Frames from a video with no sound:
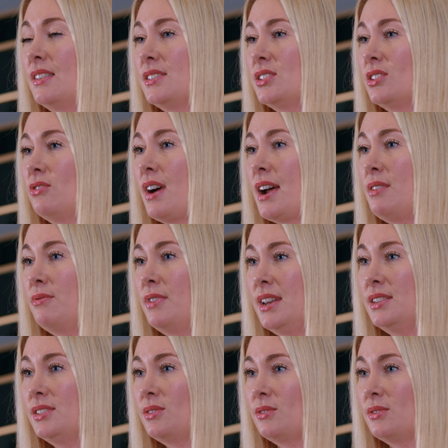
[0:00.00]
There's a great
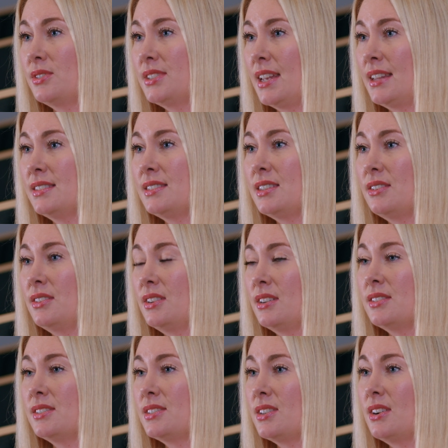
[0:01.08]
resource centre and
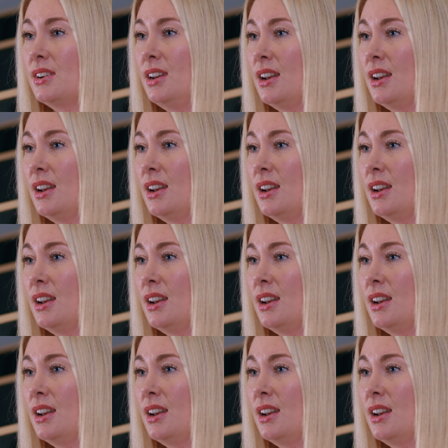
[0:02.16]
on-site